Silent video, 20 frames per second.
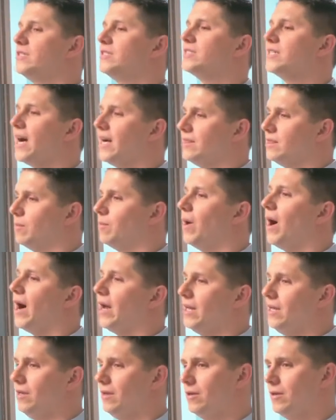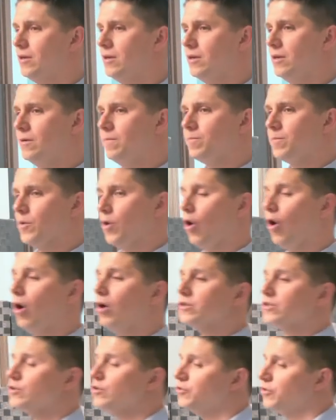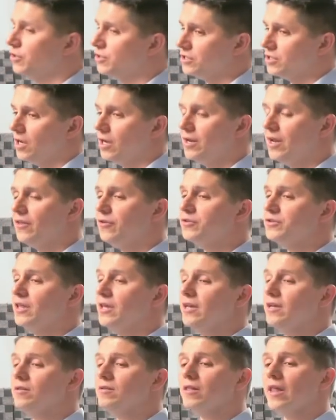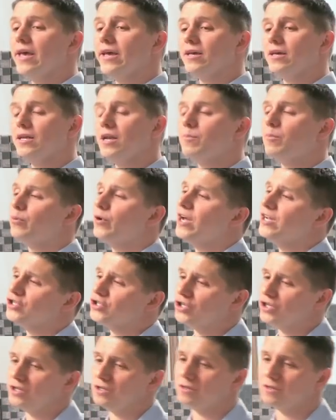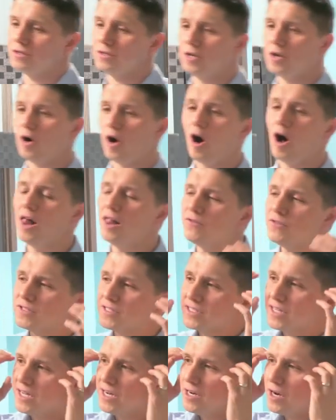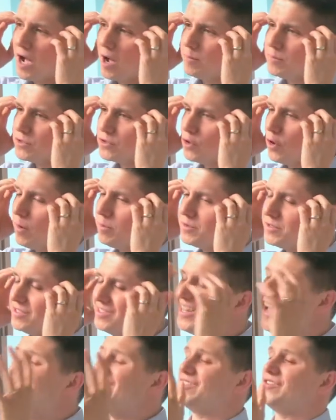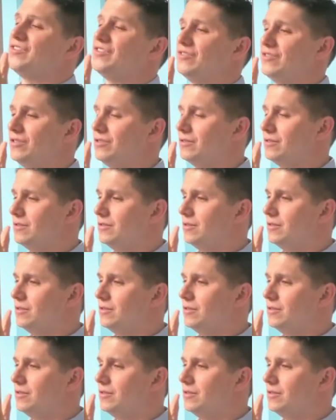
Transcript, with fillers: inside the body. Also, there's another thing like an oppression. All of a sudden, I'm so obsessed.